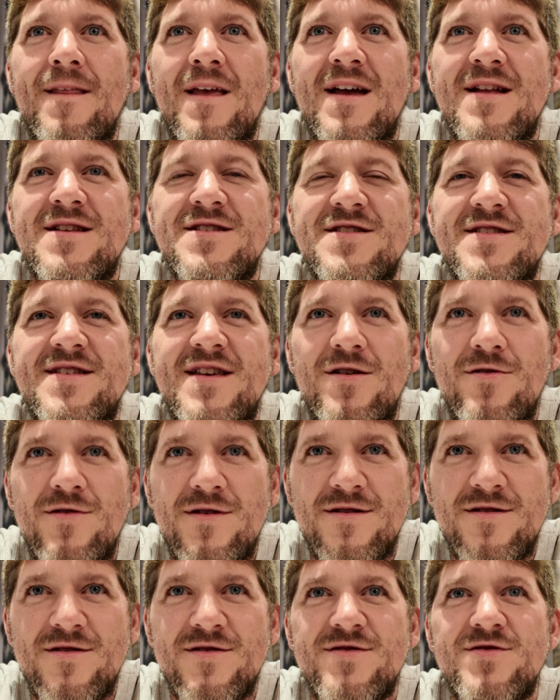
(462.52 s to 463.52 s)
and just
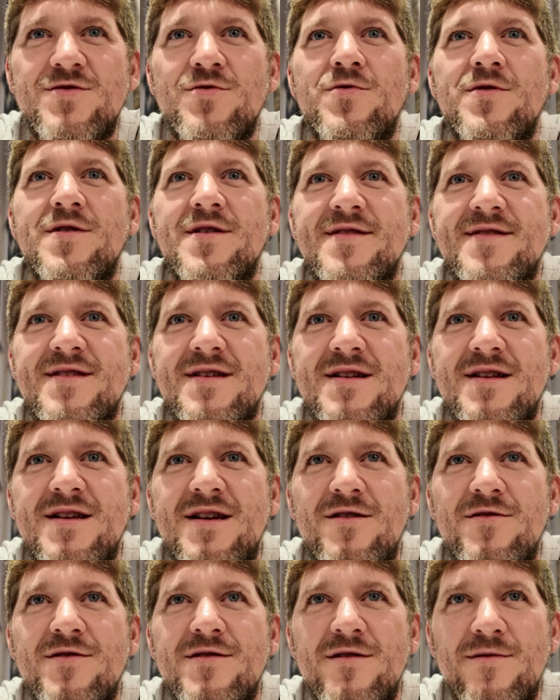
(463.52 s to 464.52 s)
hearing their stories and
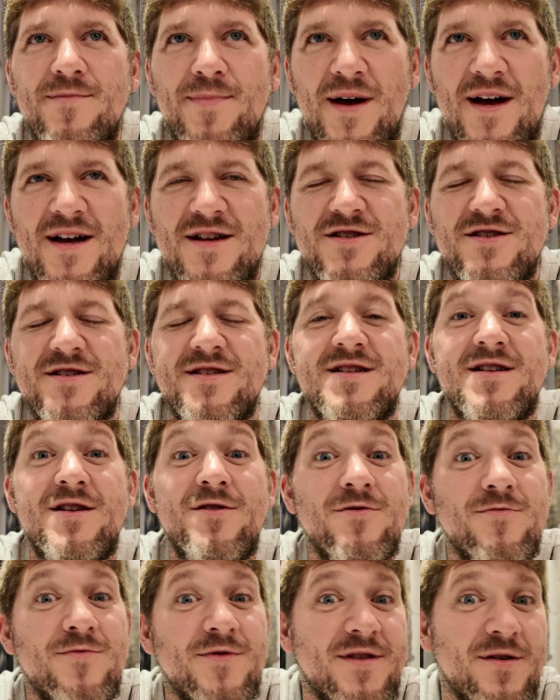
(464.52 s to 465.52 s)
hearing their passion,
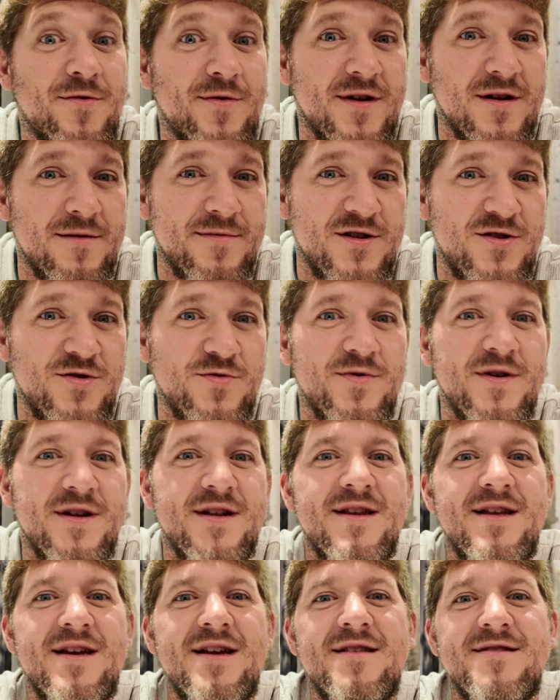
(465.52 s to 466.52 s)
hearing what they were going to be
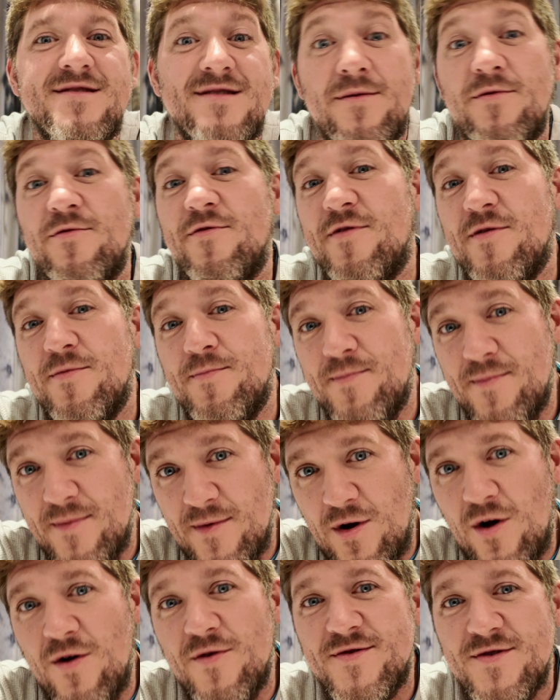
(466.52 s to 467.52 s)
doing, and some of them
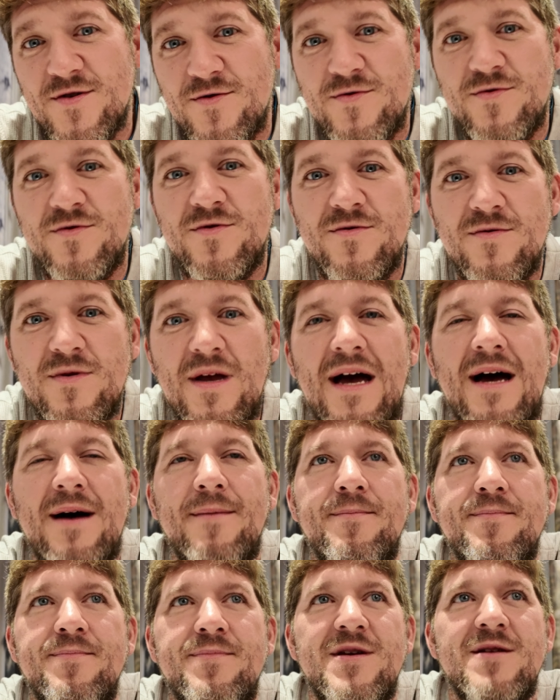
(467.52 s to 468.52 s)
also
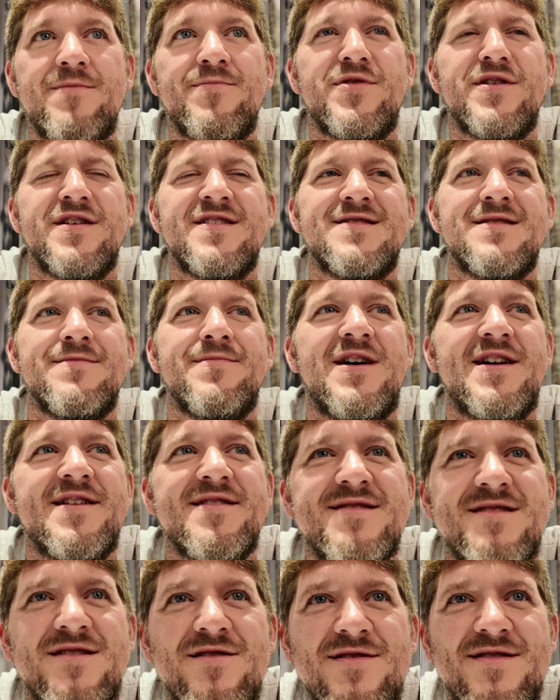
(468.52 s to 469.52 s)
being placed in
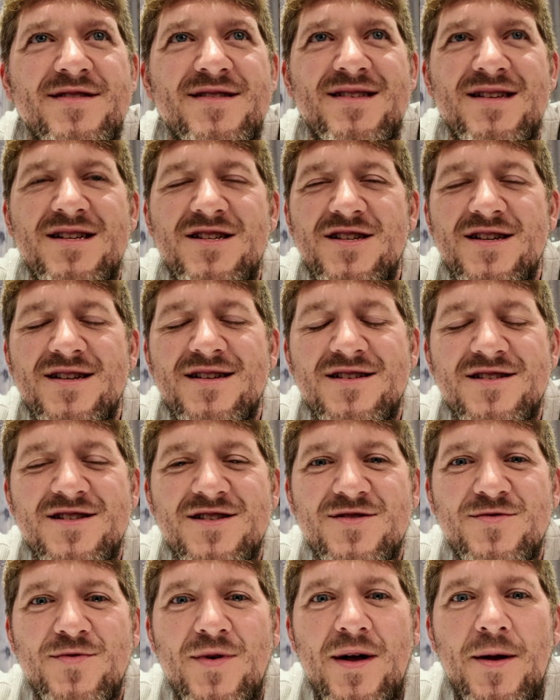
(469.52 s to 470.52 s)
monasteries, teach English
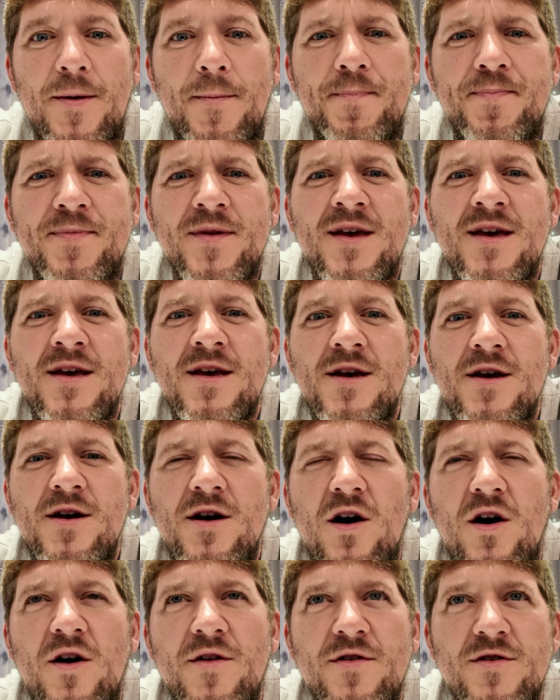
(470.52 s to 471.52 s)
as well.
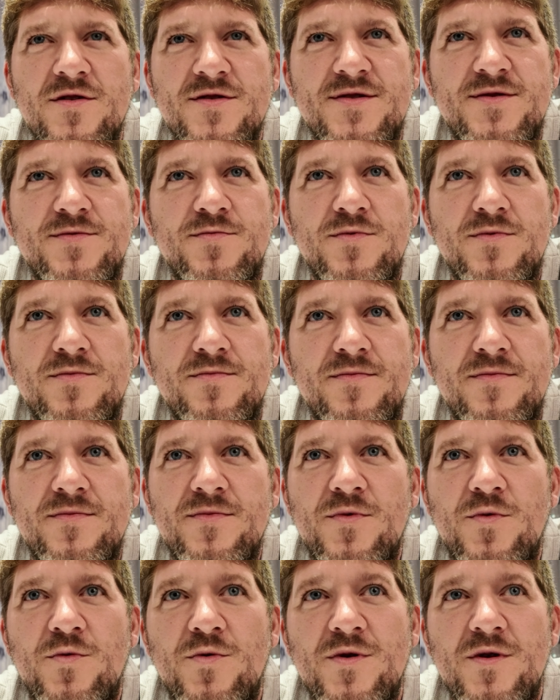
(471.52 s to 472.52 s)
Others
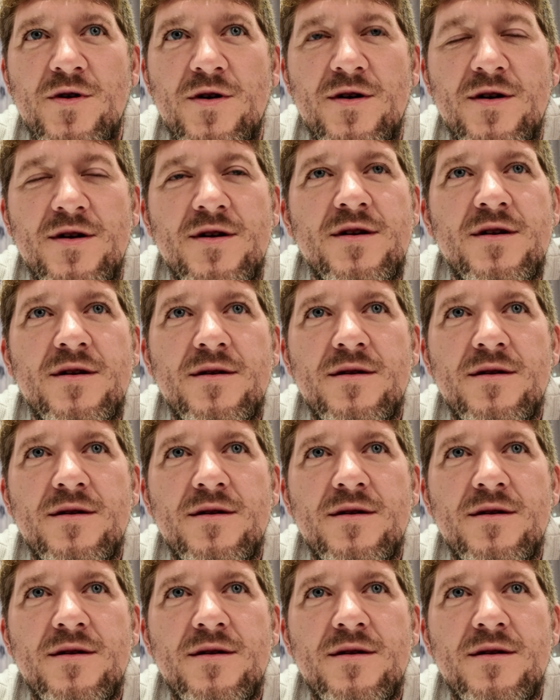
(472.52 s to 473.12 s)
were